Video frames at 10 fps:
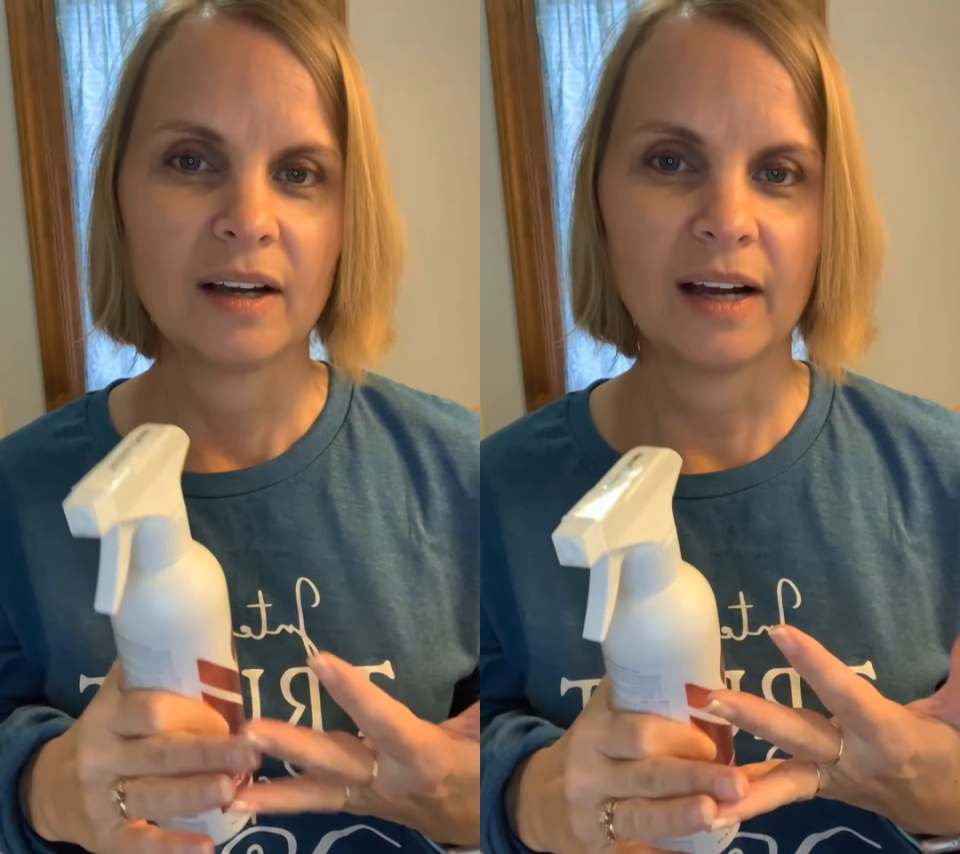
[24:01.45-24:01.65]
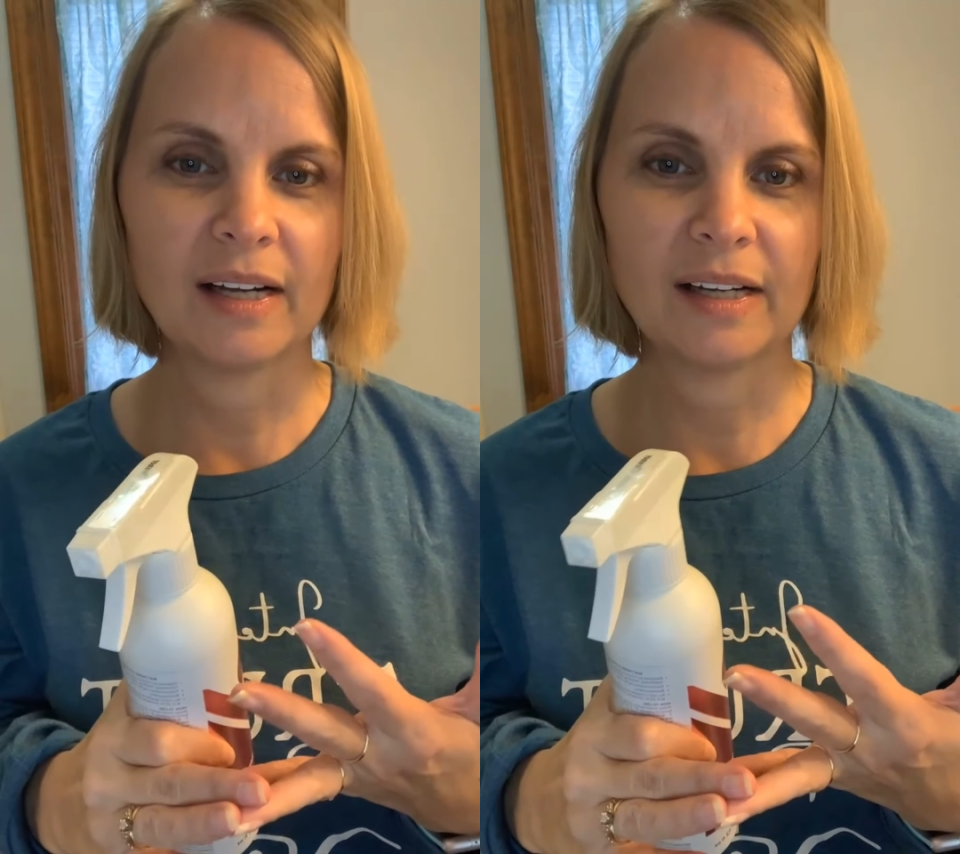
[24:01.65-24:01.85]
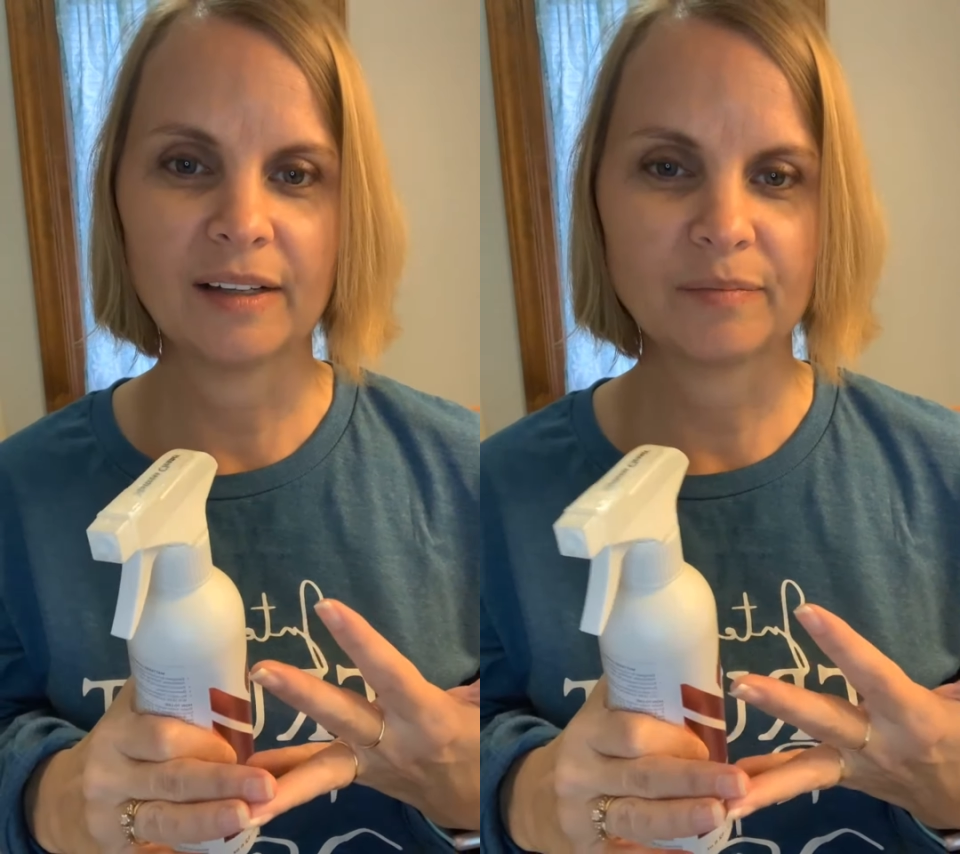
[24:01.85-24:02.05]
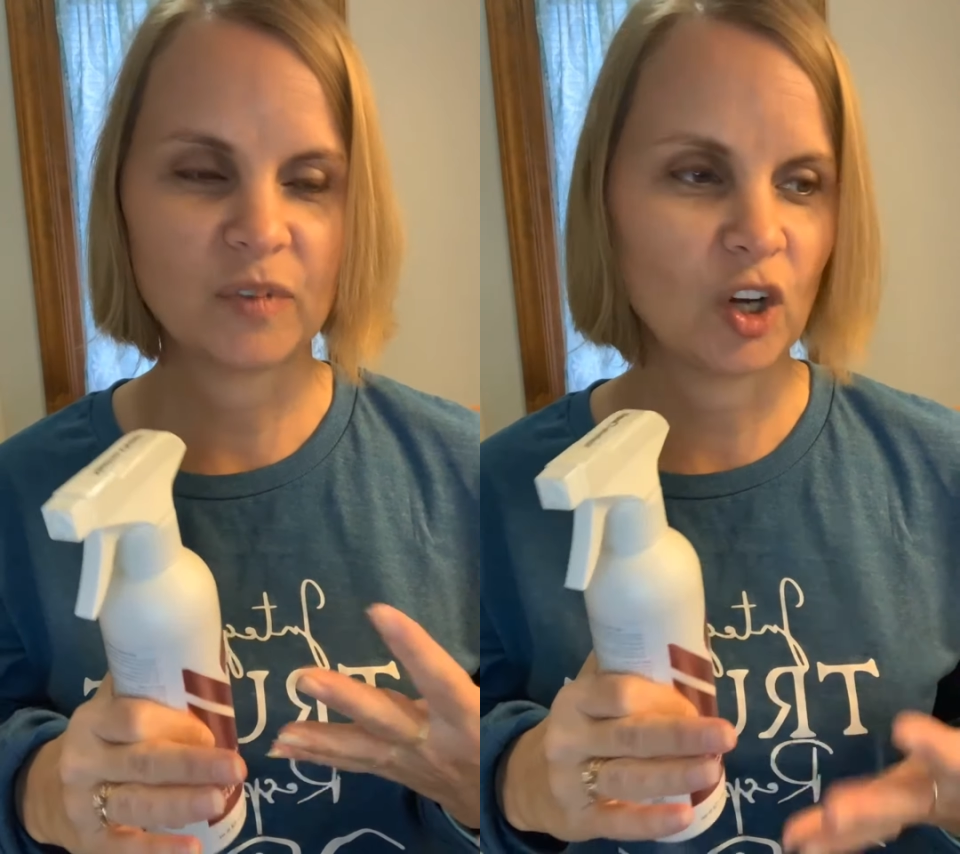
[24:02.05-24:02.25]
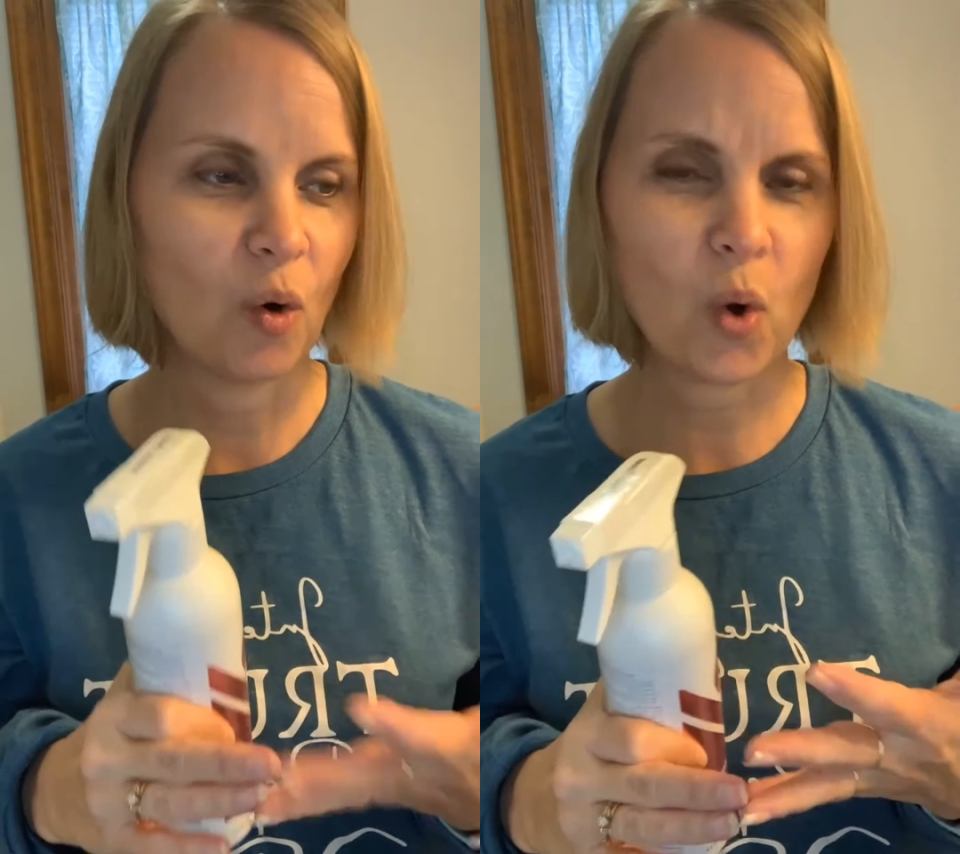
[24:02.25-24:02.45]

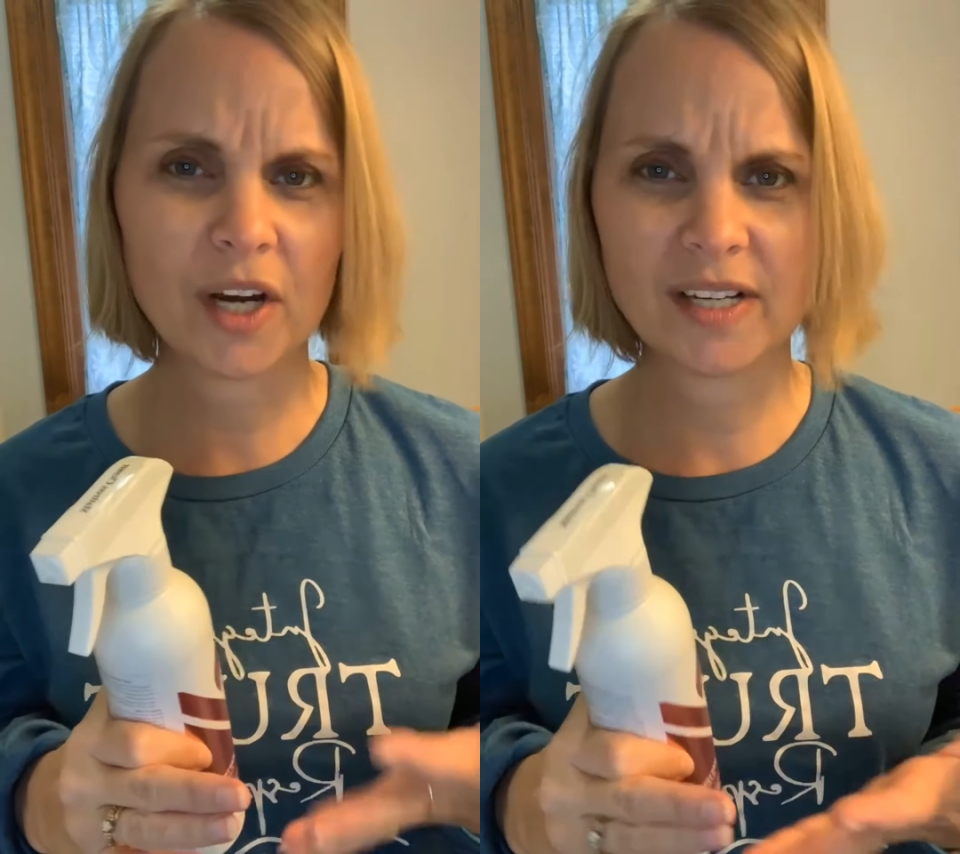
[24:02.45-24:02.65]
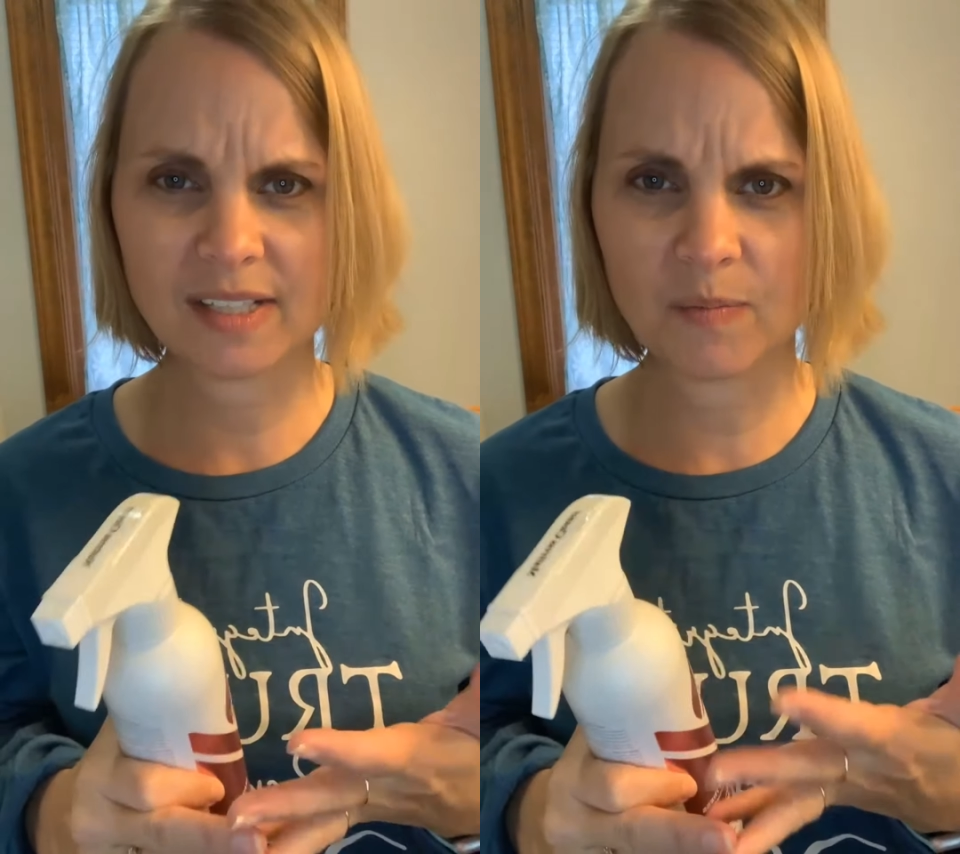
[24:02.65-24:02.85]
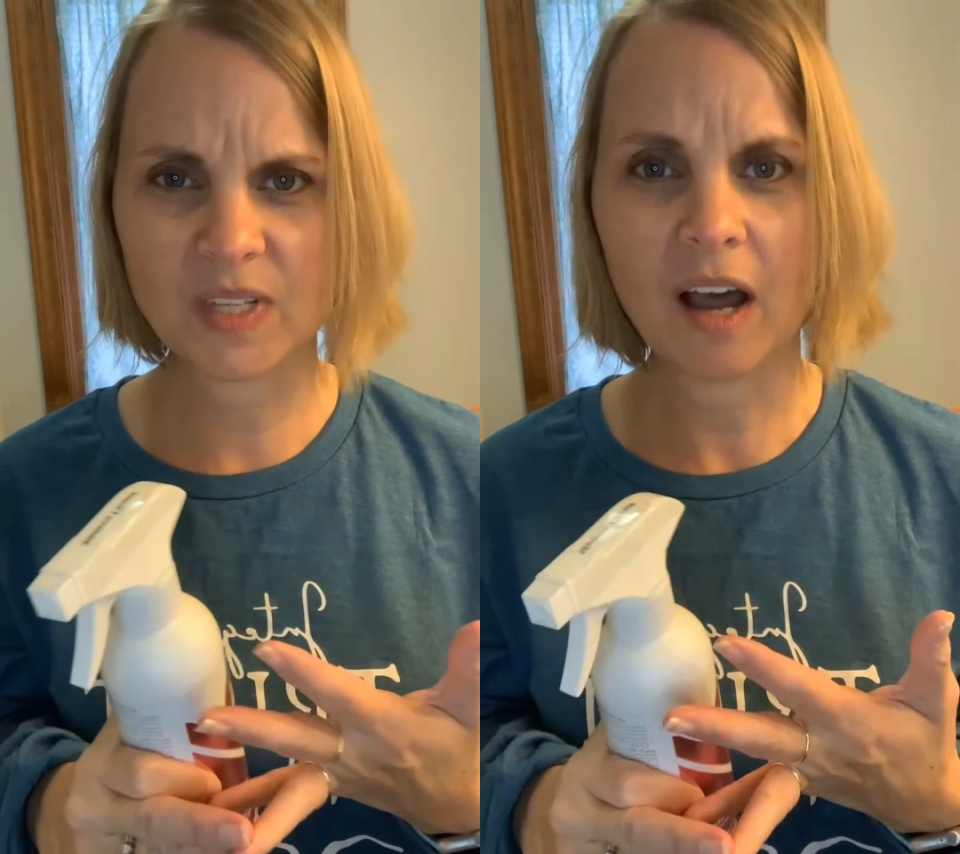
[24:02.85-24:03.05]
organisms